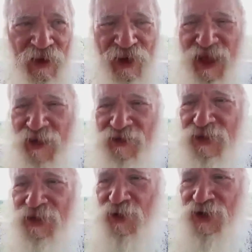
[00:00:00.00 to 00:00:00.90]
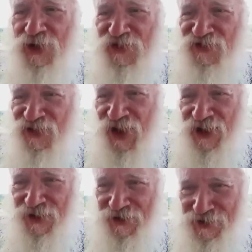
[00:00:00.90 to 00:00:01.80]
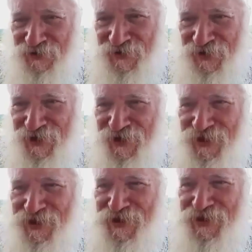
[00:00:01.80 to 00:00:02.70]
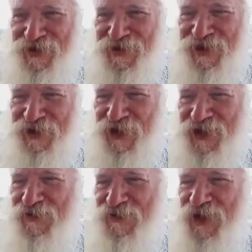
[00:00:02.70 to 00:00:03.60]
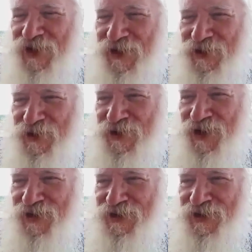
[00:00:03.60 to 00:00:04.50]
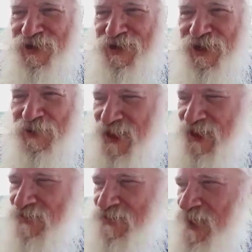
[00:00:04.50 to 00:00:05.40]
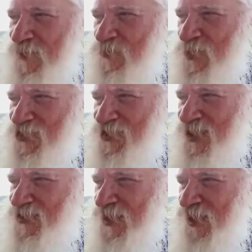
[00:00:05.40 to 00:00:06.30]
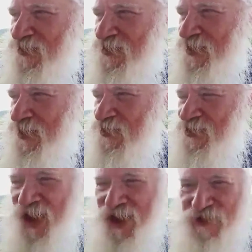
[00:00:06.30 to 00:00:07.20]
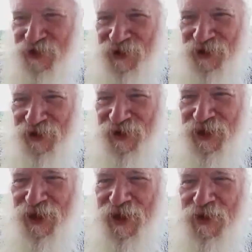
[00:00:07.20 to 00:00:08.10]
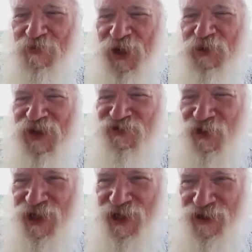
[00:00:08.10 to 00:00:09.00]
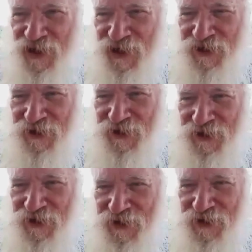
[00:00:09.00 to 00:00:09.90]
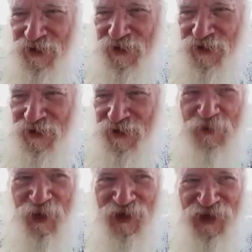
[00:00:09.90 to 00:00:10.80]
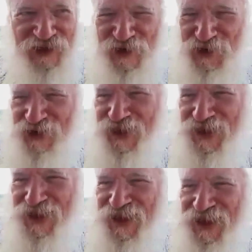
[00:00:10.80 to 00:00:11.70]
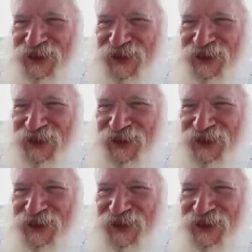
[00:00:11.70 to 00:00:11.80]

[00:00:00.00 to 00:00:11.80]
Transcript: without notifying. There's a comedian who does, uh, he impersonates other, other actors and other, but before he does his impersonation, he